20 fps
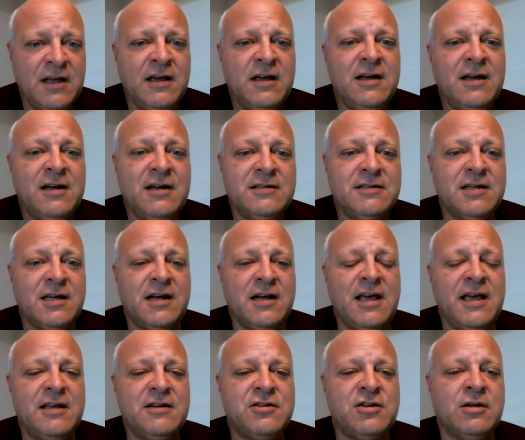Today,
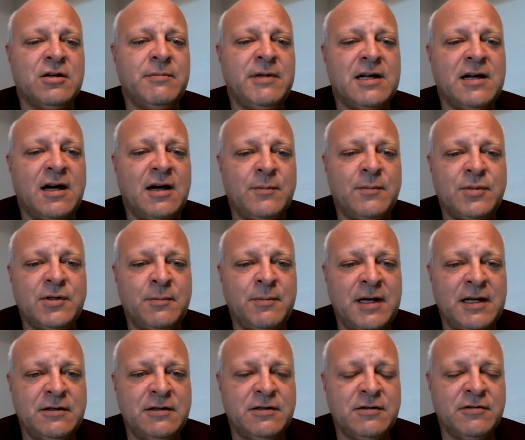it's going to be
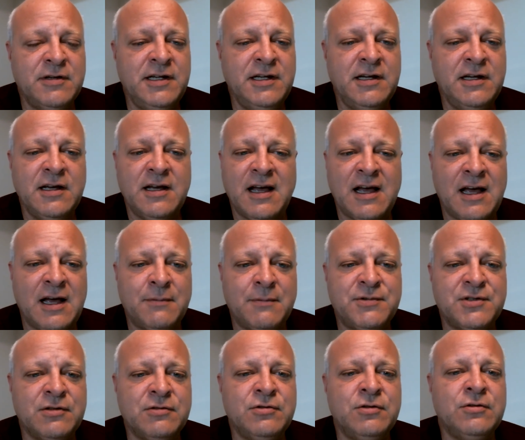complimentary,
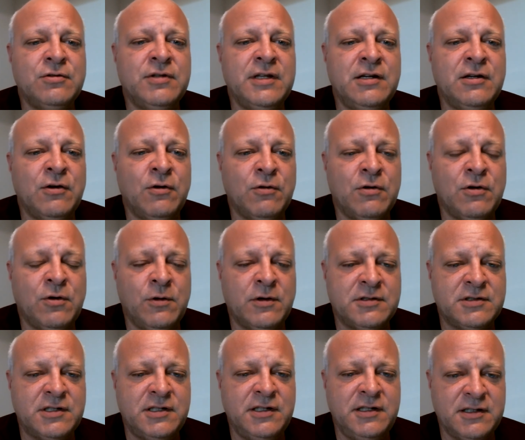absolutely no cost
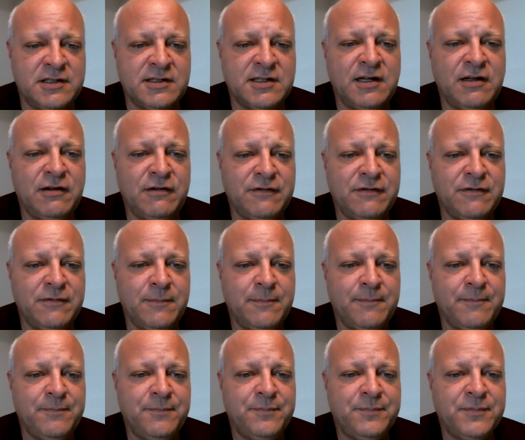to yourself.
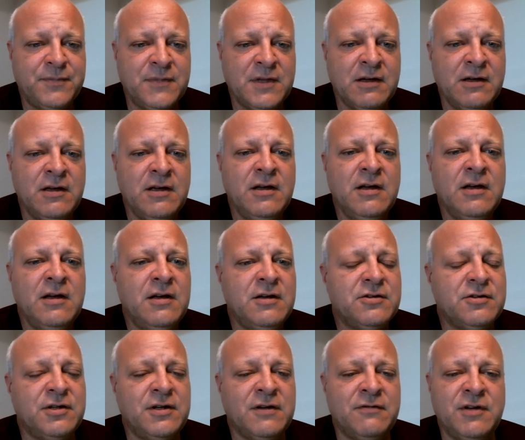So
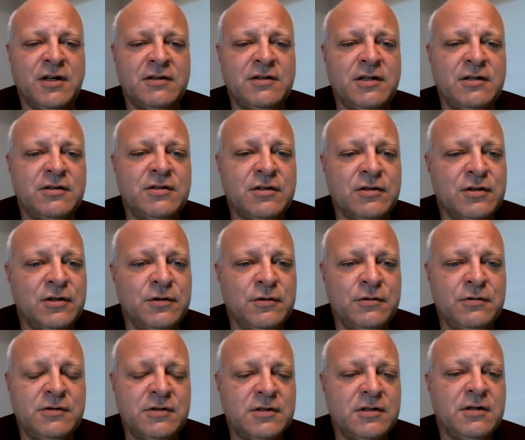you have nothing to
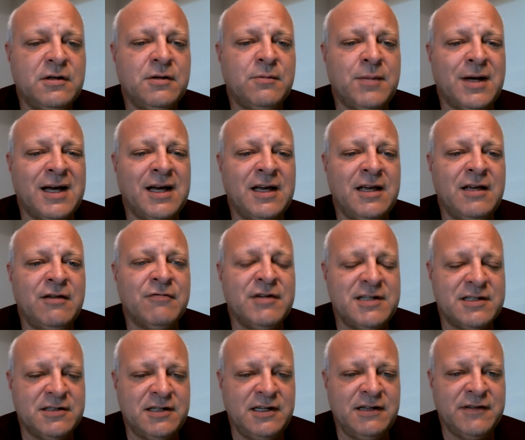lose by
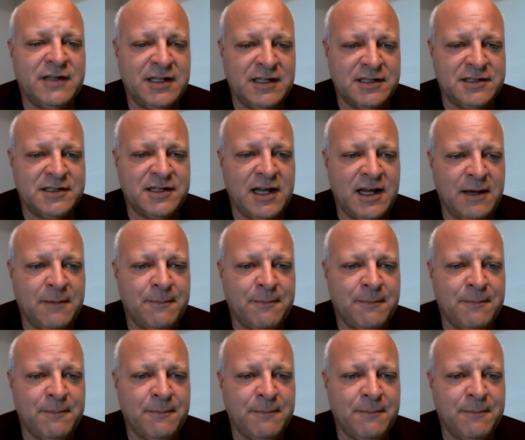receiving this game.